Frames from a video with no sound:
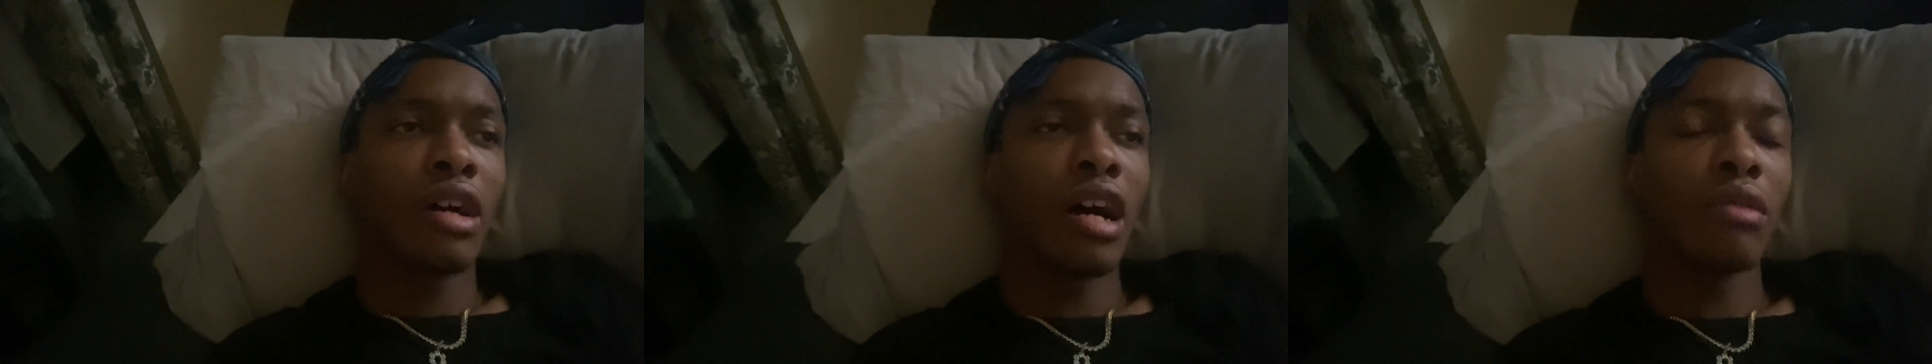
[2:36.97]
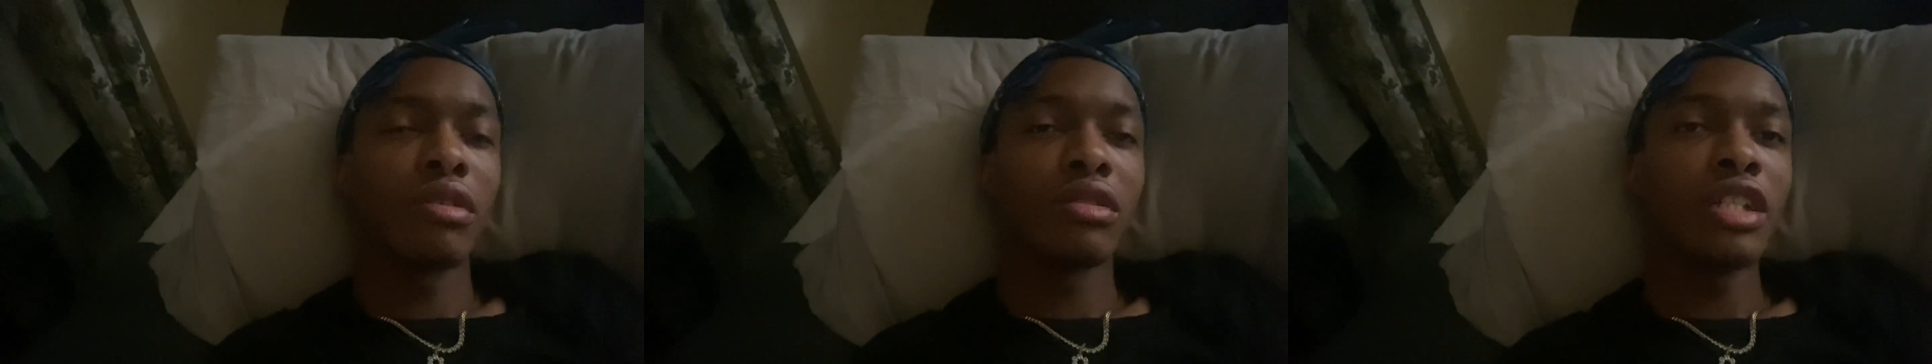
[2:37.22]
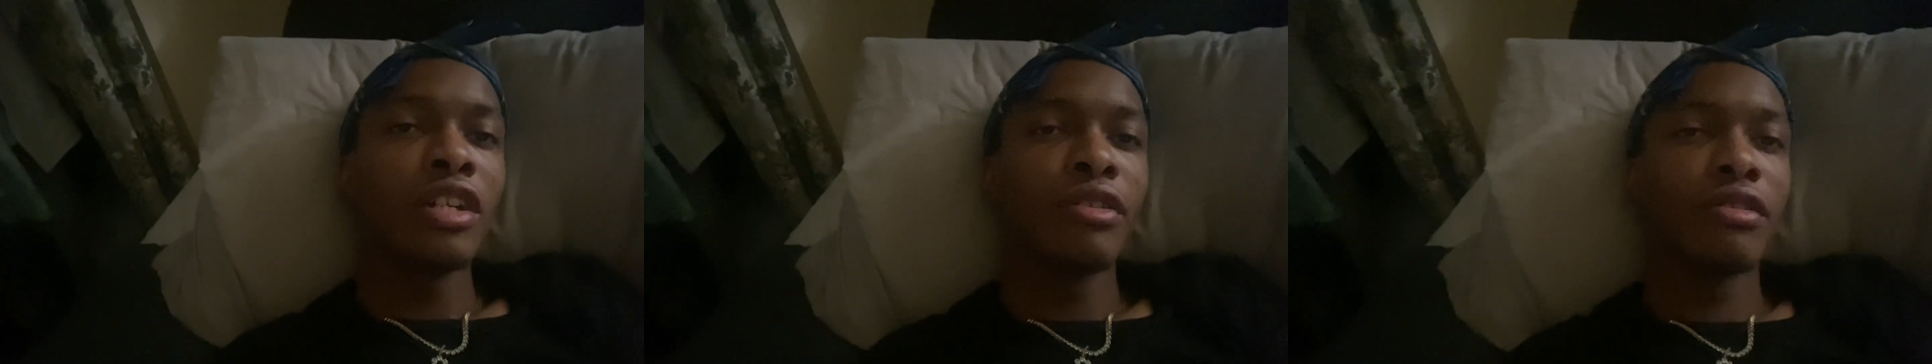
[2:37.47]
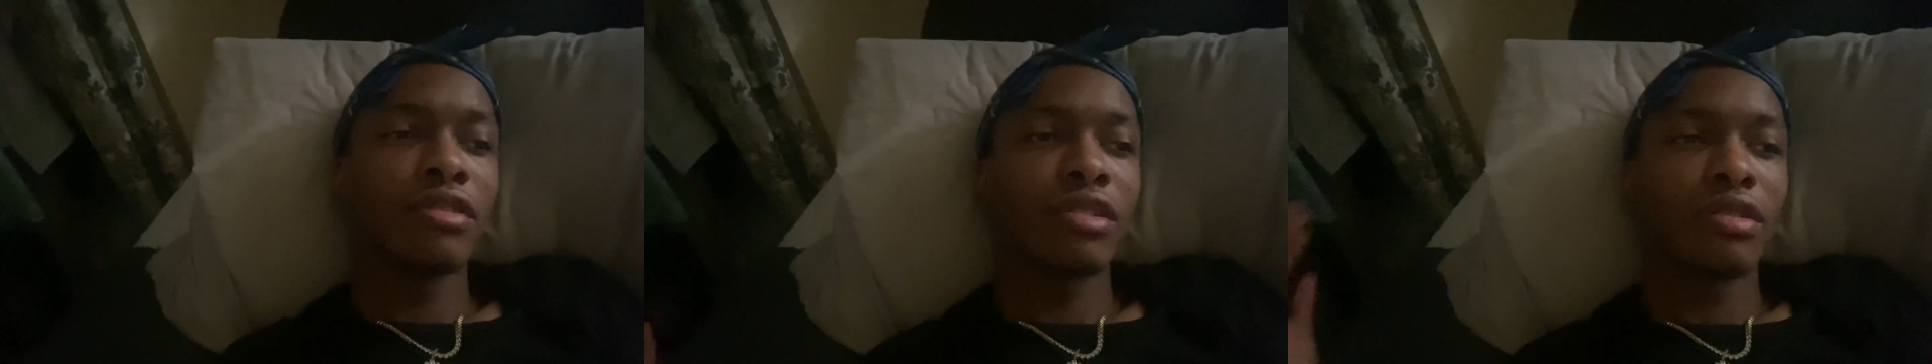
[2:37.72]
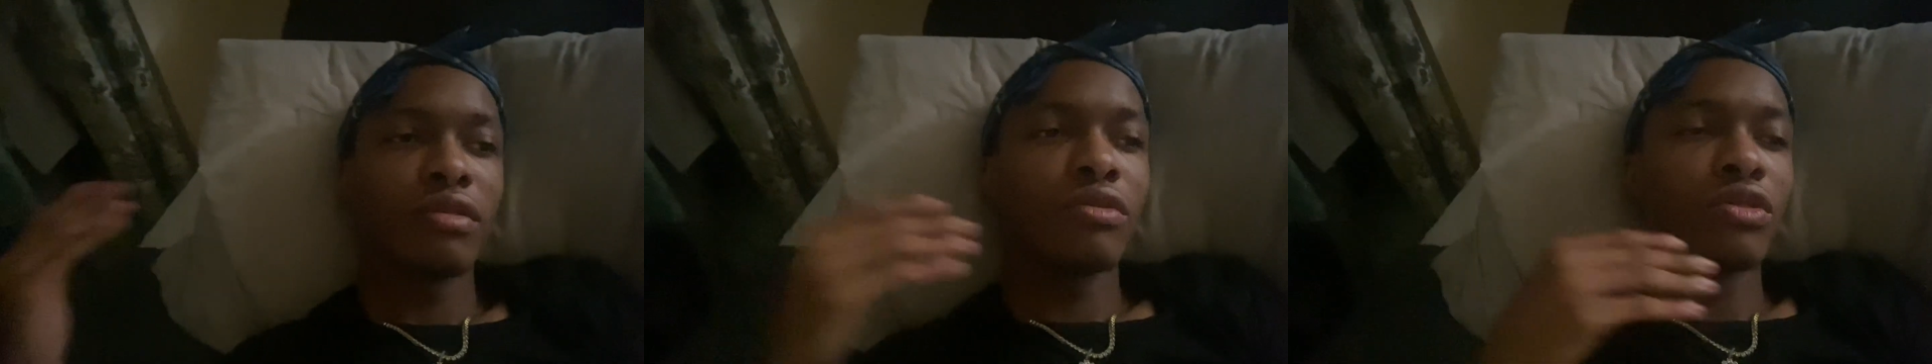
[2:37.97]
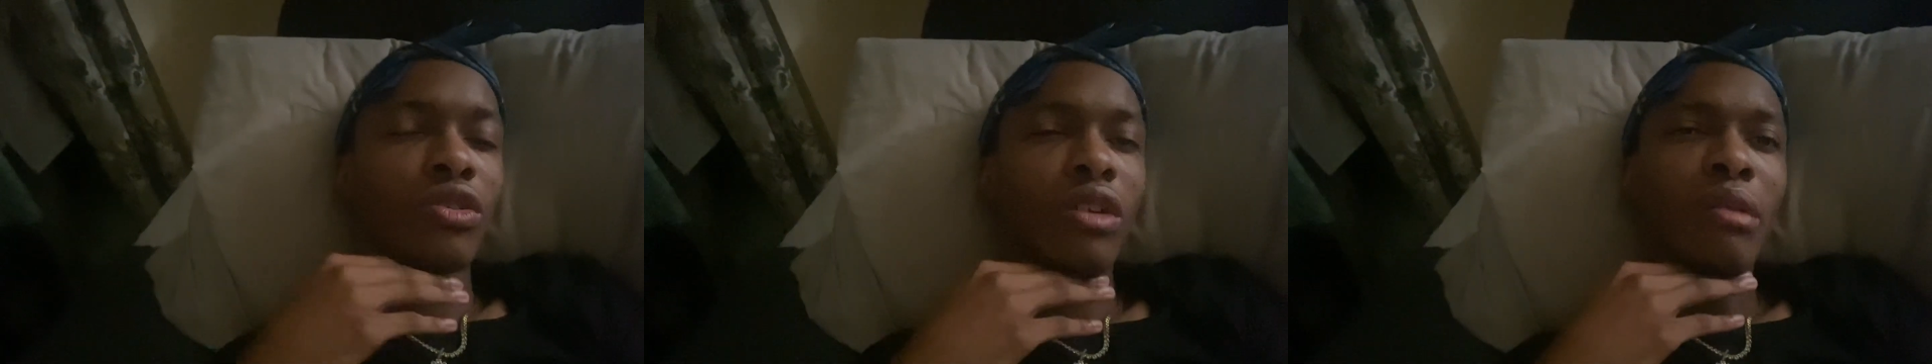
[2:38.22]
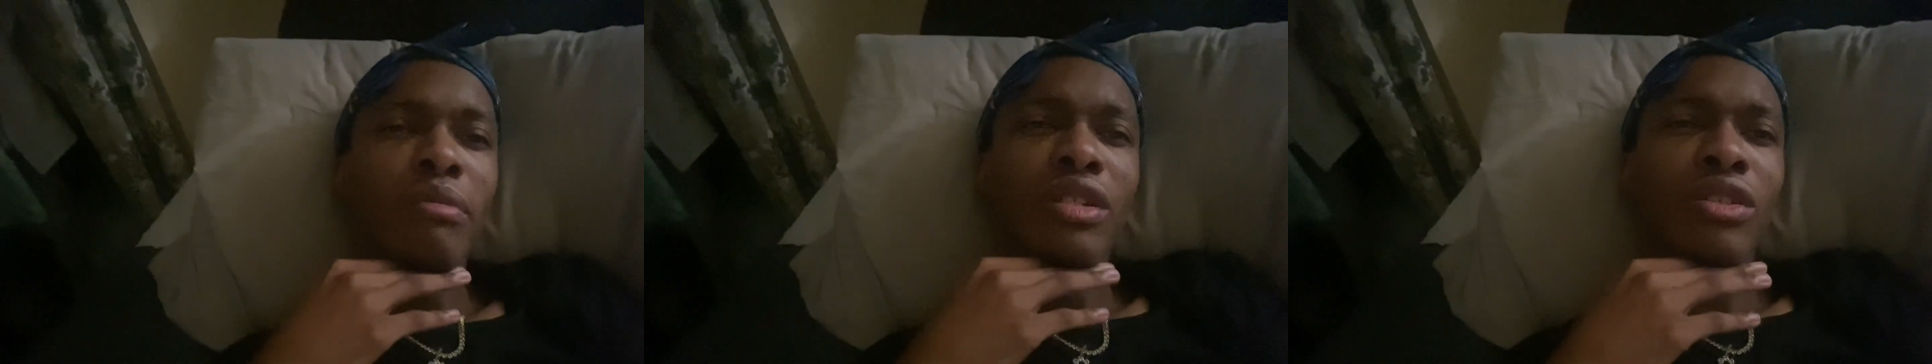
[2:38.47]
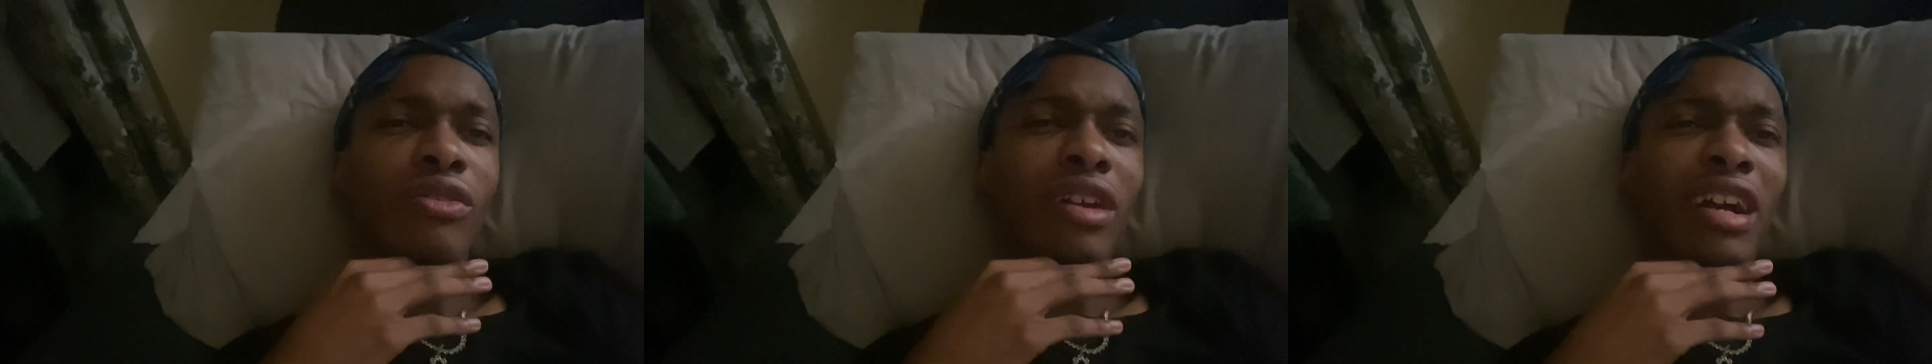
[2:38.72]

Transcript: out the theaters. So let me know in the